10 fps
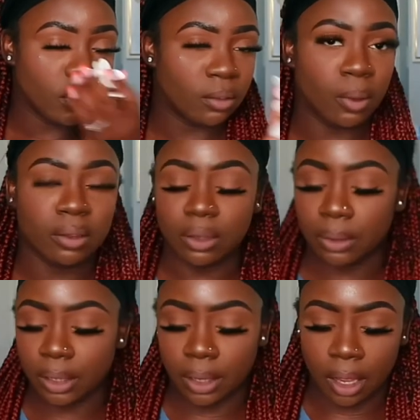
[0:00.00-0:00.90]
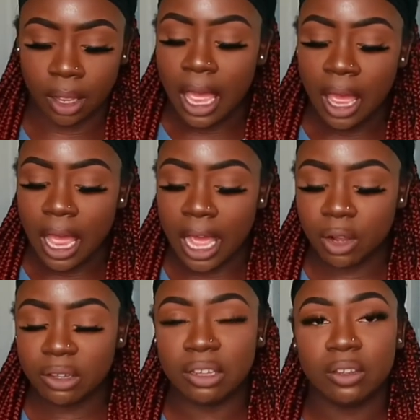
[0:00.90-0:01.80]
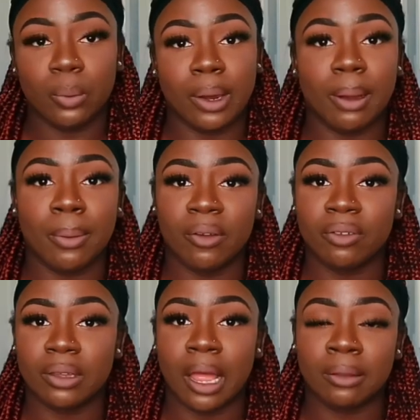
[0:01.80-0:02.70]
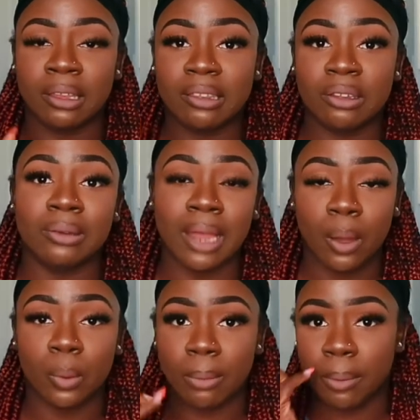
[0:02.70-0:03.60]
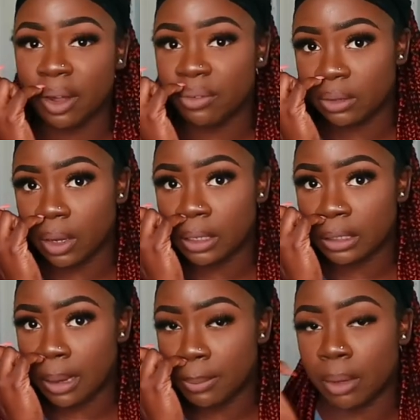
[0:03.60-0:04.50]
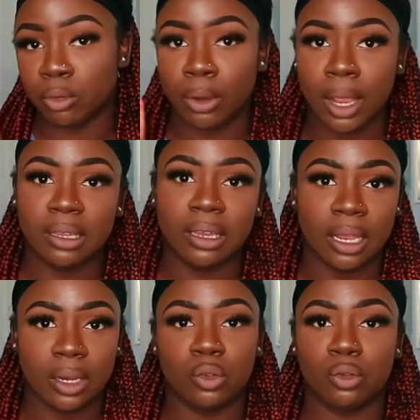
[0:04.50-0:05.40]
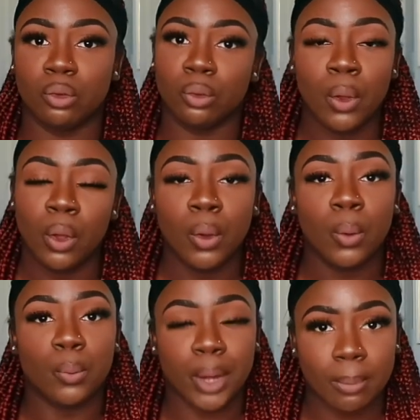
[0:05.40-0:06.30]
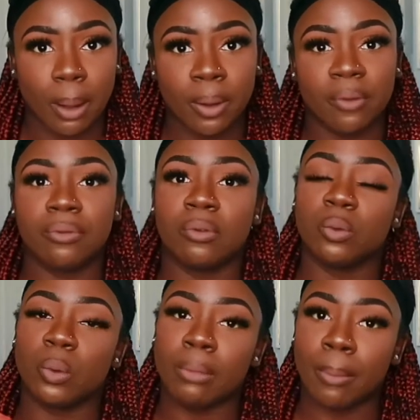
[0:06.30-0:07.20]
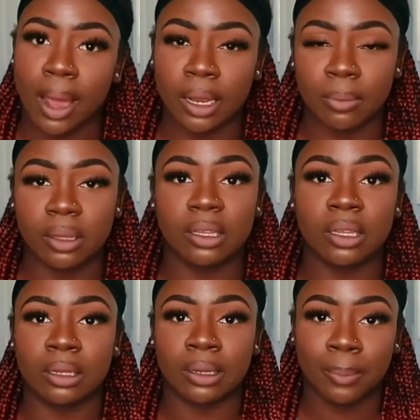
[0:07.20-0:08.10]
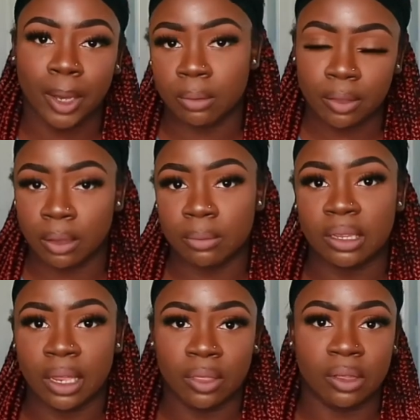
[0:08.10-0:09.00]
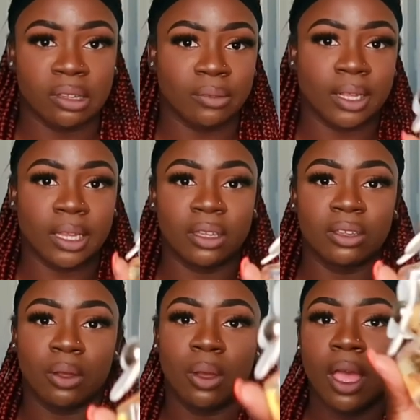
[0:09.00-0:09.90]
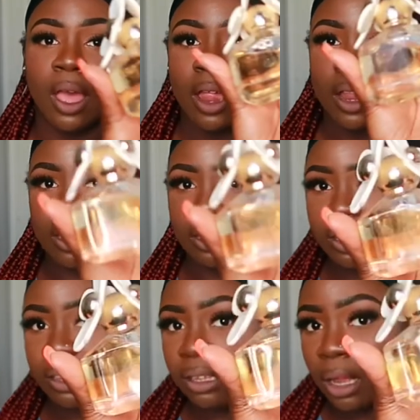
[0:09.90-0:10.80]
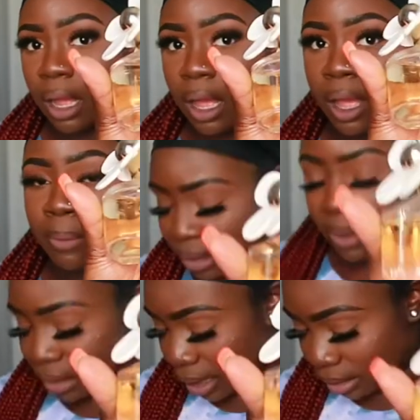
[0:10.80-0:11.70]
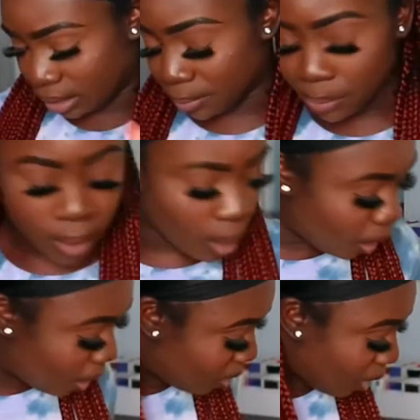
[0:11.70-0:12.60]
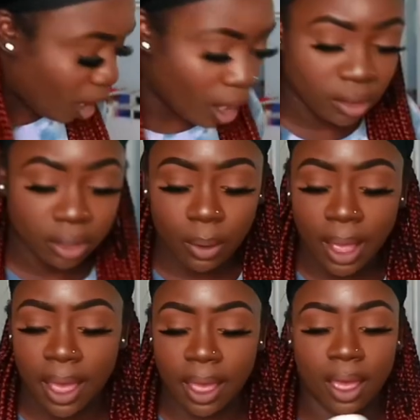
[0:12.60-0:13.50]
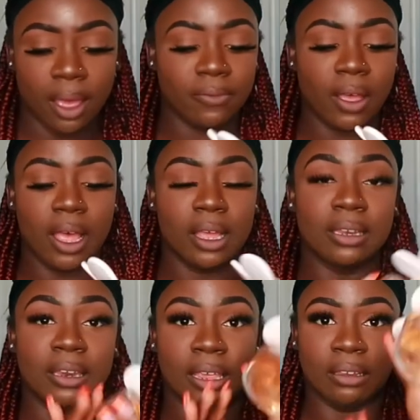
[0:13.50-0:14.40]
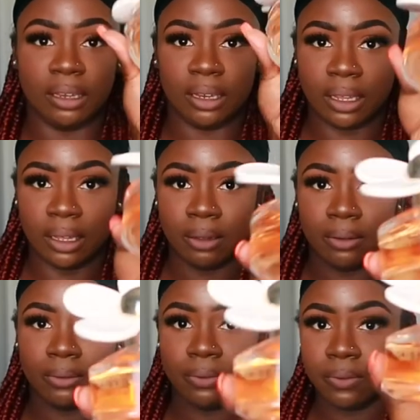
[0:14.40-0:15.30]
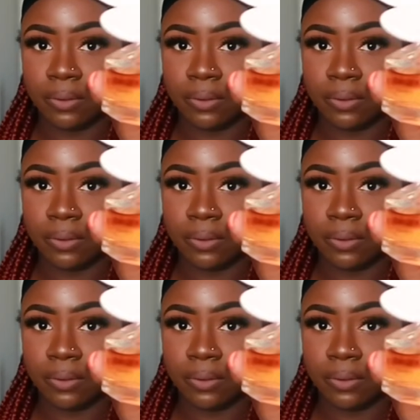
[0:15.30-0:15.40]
smells so good y'all i don't tend to wear my perfumes i tend to not wear my perfumes all the time but i'm trying to get into wearing my perfumes with my body mist and pairing them together and stuff like that so this is miss daisy and then i also have daisy love